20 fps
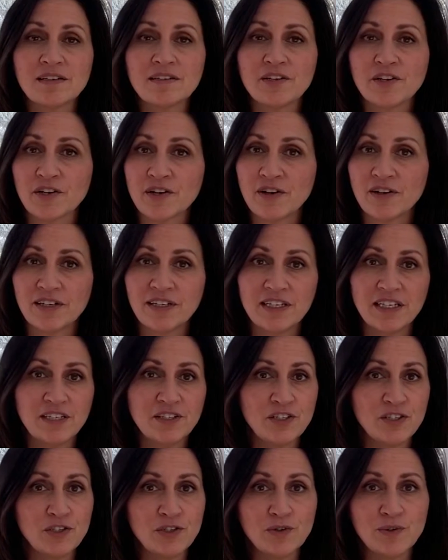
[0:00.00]
You're going to need
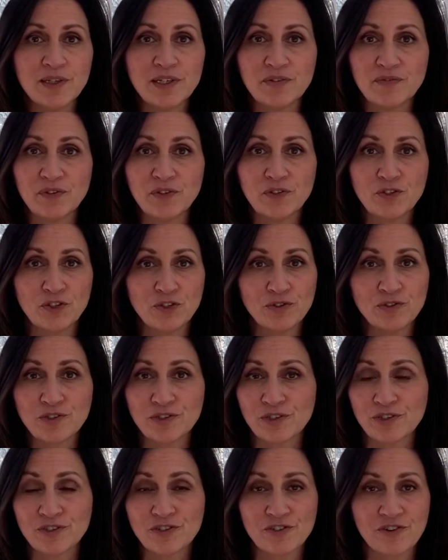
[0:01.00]
to do it if you choose
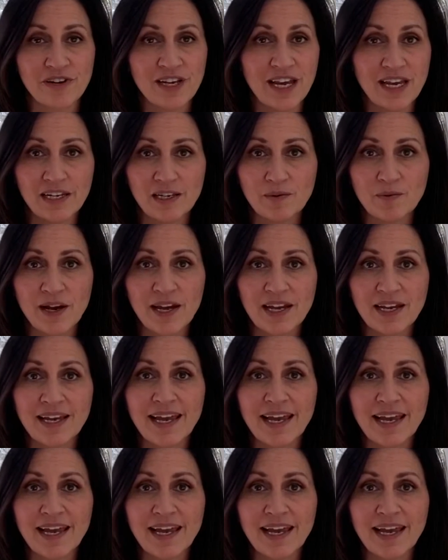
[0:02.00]
surgery anyway.